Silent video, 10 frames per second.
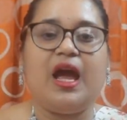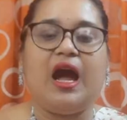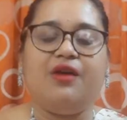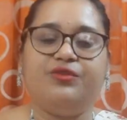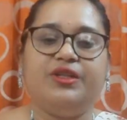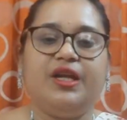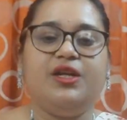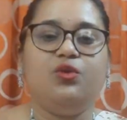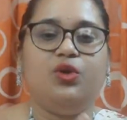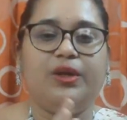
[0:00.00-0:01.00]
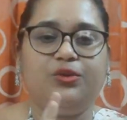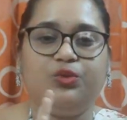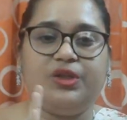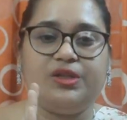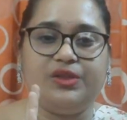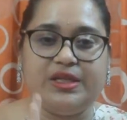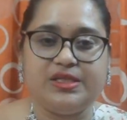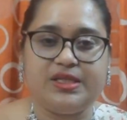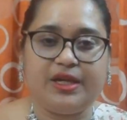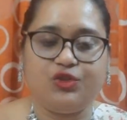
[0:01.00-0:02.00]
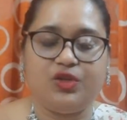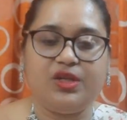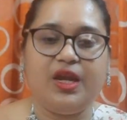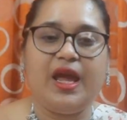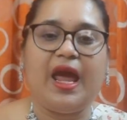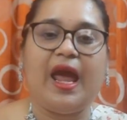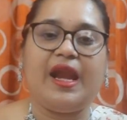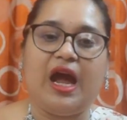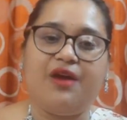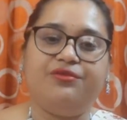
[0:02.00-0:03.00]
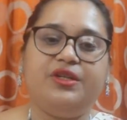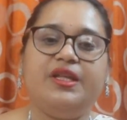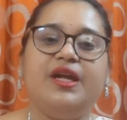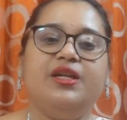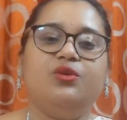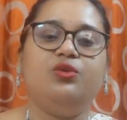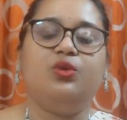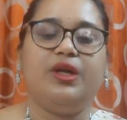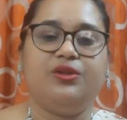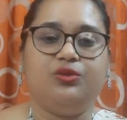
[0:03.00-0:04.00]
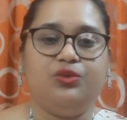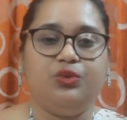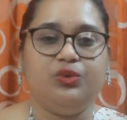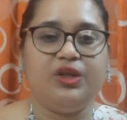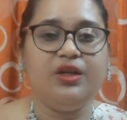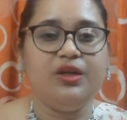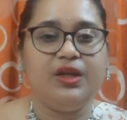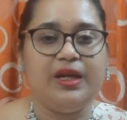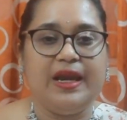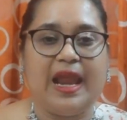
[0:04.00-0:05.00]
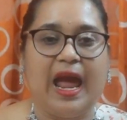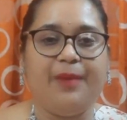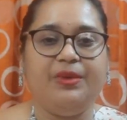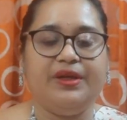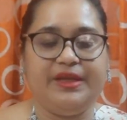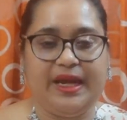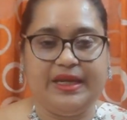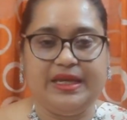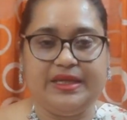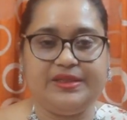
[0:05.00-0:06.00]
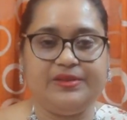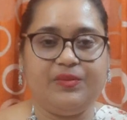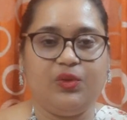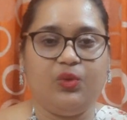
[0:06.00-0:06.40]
after that you get to the thin section, and after that you get through the lab techniques.